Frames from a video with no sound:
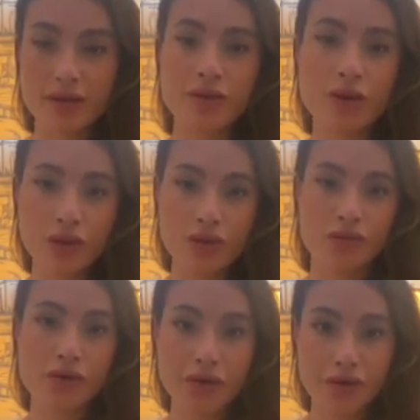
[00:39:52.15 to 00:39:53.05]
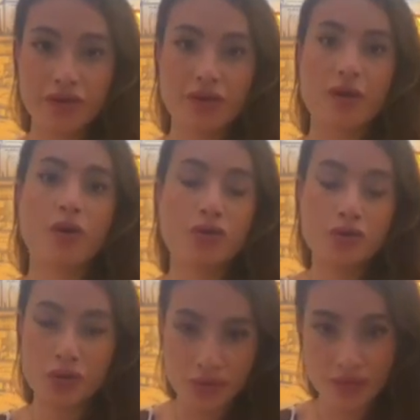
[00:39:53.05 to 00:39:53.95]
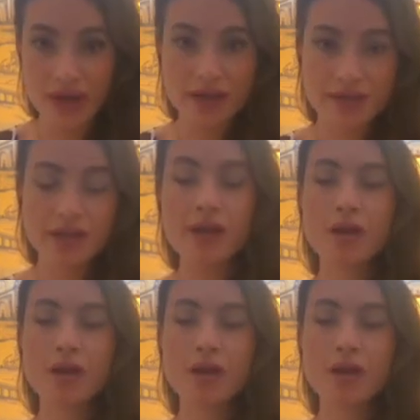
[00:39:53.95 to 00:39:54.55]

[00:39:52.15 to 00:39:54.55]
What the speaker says: not of course on surface,